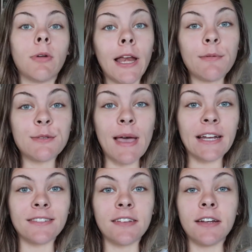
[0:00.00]
My name is
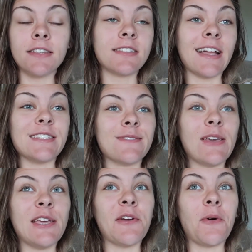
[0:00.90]
Madison. It is nice to
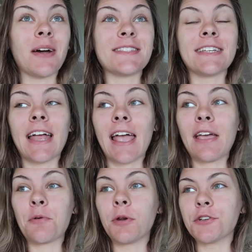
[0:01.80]
meet you.
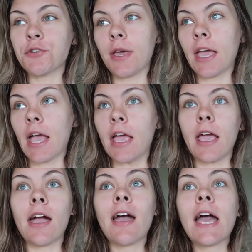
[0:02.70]
Today we're doing
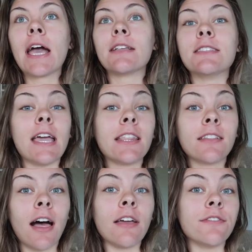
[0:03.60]
a day in the
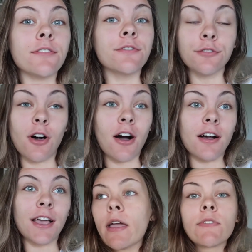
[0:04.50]
life
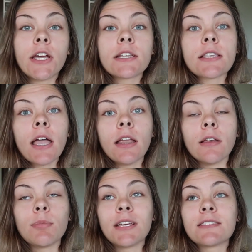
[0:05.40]
vlog. I am very
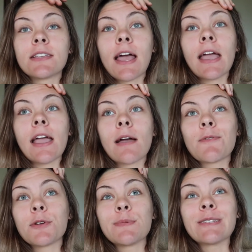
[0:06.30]
excited because today I'm
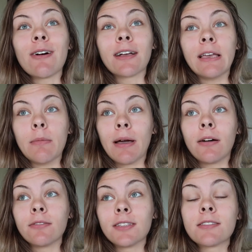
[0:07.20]
going to be talking
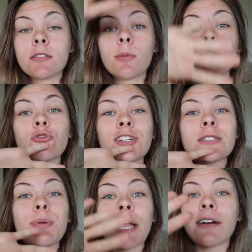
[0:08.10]
about, this is the most
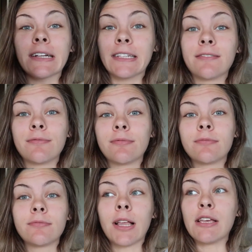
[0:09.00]
transparent
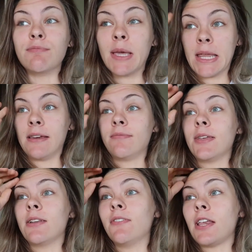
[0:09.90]
I've been
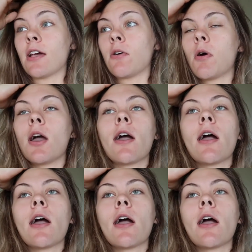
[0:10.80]
in a video.